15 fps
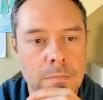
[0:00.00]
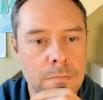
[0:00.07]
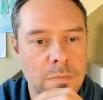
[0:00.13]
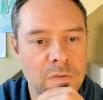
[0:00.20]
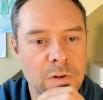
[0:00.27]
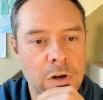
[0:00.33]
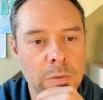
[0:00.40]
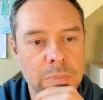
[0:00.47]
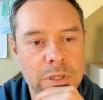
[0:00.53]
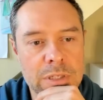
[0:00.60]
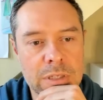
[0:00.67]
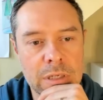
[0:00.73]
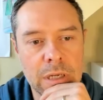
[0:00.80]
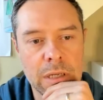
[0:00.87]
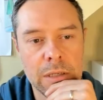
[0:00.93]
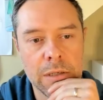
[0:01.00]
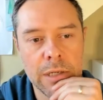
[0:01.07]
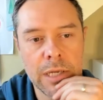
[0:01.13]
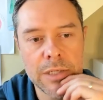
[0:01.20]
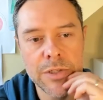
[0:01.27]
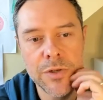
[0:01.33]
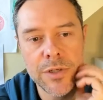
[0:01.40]
Variant Beast said,
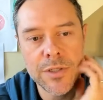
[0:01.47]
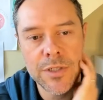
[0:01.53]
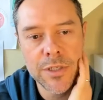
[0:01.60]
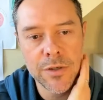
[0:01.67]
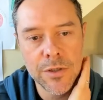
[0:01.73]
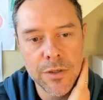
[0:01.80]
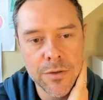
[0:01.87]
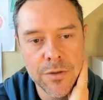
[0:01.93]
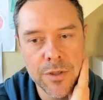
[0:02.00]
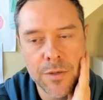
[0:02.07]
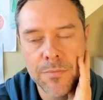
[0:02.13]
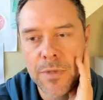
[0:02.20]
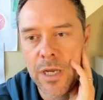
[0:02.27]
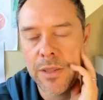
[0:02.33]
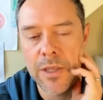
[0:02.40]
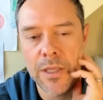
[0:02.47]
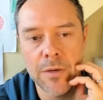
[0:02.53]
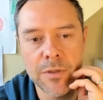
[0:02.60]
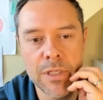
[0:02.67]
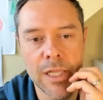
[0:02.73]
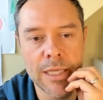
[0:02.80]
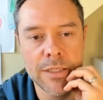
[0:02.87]
yes, you can still use them. I think that
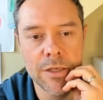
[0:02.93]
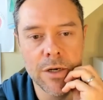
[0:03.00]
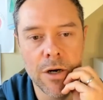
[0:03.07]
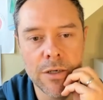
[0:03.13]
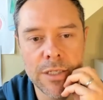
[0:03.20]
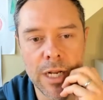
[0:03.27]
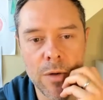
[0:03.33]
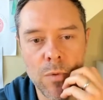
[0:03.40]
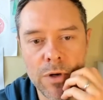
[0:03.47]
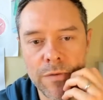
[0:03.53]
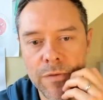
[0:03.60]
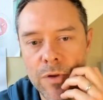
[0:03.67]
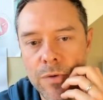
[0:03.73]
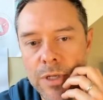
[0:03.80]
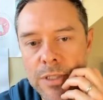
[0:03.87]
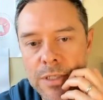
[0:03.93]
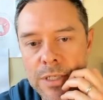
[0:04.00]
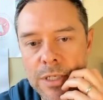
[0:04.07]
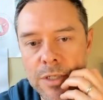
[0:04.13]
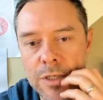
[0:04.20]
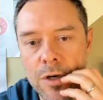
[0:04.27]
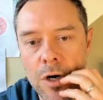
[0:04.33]
was classic cards. And I won a few
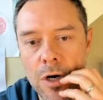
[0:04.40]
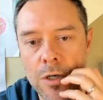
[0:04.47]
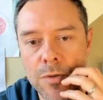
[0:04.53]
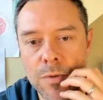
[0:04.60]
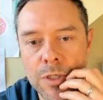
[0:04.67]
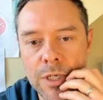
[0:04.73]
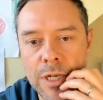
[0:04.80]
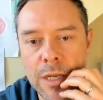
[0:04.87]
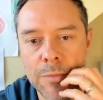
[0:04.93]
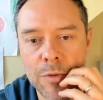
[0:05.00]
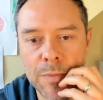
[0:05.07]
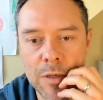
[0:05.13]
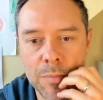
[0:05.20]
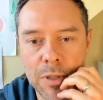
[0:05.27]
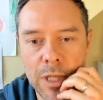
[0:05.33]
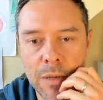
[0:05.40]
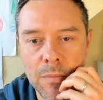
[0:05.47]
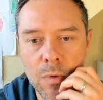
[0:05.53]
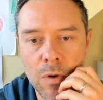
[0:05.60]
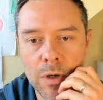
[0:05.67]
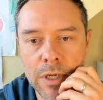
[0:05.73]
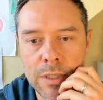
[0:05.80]
in-season cards, which enabled me to play
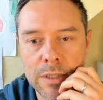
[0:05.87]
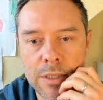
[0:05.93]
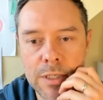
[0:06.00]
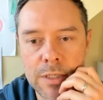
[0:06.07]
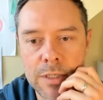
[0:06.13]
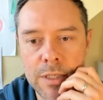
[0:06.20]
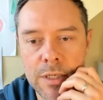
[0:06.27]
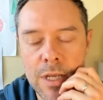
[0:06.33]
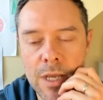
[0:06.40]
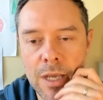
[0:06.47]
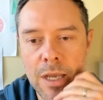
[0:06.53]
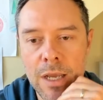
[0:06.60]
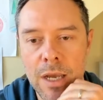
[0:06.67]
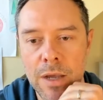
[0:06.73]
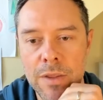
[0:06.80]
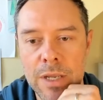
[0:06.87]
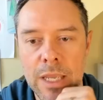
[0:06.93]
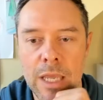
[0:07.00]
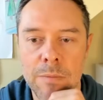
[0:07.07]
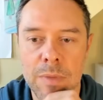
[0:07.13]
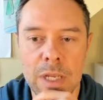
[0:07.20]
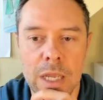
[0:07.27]
more in-season. I think
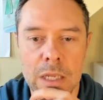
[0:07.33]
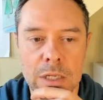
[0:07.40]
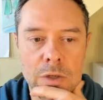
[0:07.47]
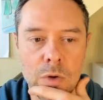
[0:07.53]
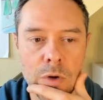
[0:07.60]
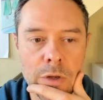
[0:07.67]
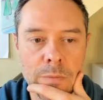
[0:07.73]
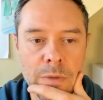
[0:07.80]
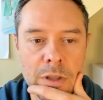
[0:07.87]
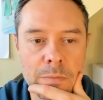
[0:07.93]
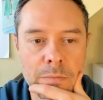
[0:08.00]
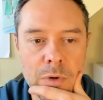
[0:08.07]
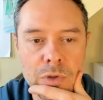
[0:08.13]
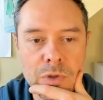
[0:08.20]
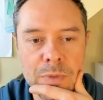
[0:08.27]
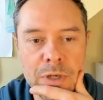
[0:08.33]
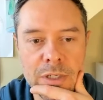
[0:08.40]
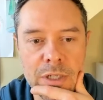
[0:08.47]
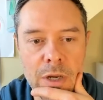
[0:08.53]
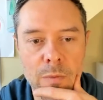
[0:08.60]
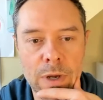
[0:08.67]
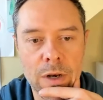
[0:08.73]
NBA annoyed me the most because
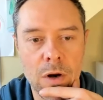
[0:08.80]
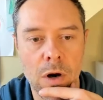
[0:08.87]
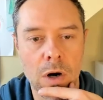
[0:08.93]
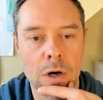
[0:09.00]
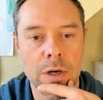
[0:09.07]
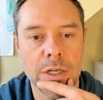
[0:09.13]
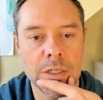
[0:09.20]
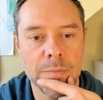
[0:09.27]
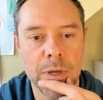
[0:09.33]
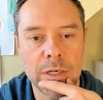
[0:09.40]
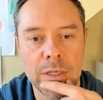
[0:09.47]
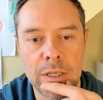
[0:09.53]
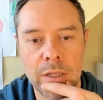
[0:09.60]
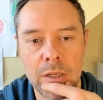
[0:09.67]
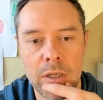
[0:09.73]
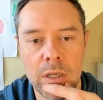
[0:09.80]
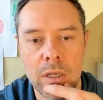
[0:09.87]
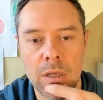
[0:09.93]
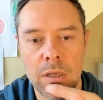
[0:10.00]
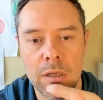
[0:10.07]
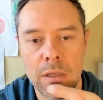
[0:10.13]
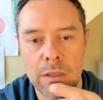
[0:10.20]
I went hard expecting
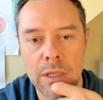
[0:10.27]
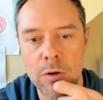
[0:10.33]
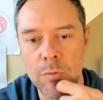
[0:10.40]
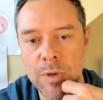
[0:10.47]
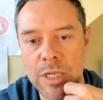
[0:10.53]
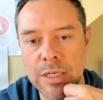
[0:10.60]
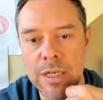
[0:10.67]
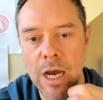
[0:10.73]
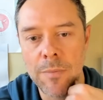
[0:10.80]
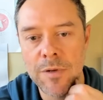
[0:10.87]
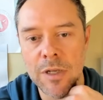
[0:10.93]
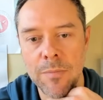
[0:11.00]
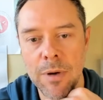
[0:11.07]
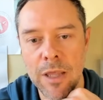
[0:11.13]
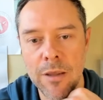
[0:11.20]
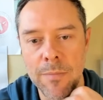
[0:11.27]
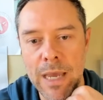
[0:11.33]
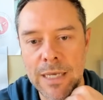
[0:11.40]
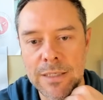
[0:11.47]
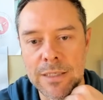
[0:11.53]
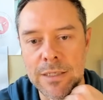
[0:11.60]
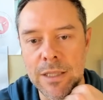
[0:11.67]
they would be adopted by the
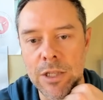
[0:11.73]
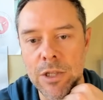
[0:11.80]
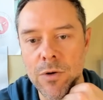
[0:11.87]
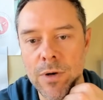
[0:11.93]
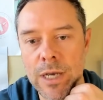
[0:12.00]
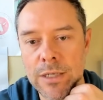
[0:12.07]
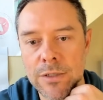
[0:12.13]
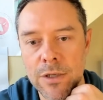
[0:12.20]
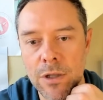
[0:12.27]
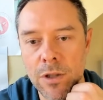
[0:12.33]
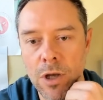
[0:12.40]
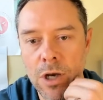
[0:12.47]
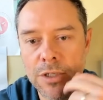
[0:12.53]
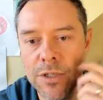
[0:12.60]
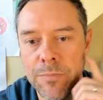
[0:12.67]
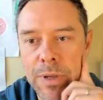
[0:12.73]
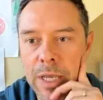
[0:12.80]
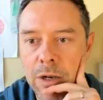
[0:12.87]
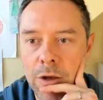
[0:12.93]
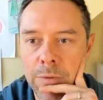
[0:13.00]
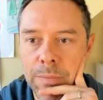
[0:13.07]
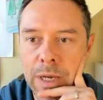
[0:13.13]
masses in the US, a lost
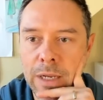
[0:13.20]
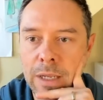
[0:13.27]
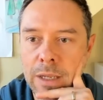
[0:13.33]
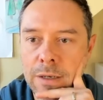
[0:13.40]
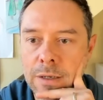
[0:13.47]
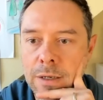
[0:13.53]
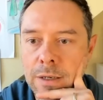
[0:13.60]
bet on my end.